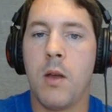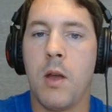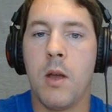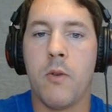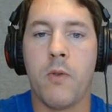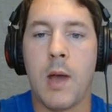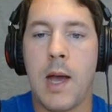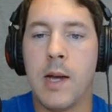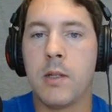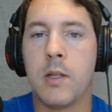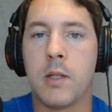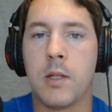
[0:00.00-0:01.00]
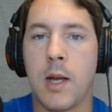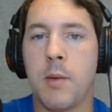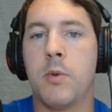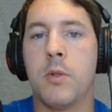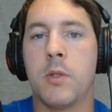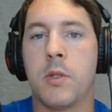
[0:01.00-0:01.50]
If, as
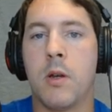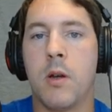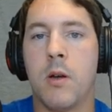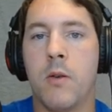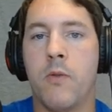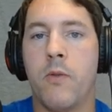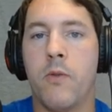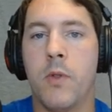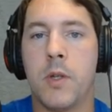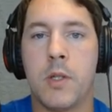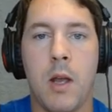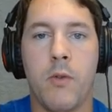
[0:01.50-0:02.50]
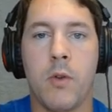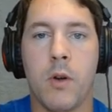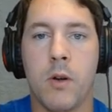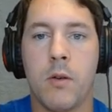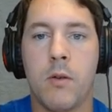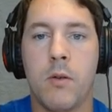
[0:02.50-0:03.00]
disciples of the
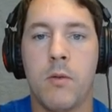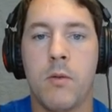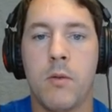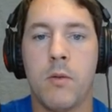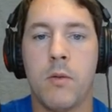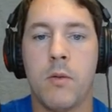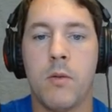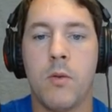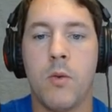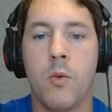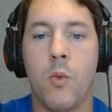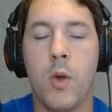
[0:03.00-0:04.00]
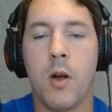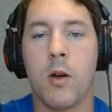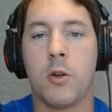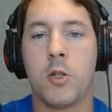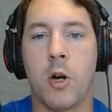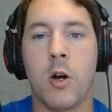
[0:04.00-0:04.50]
Savior, we
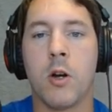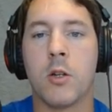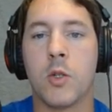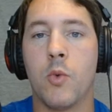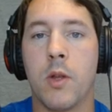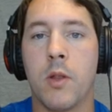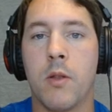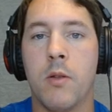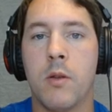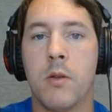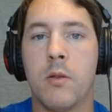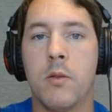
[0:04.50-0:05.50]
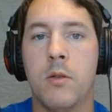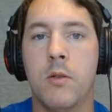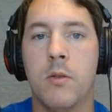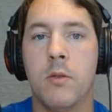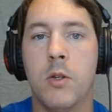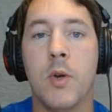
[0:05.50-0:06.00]
are charged with
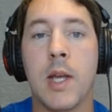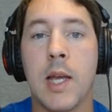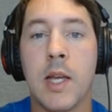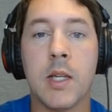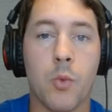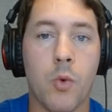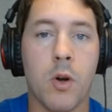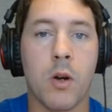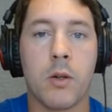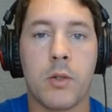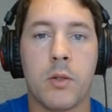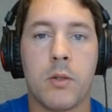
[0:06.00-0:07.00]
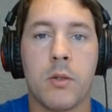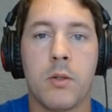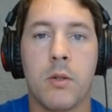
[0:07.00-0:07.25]
doing his works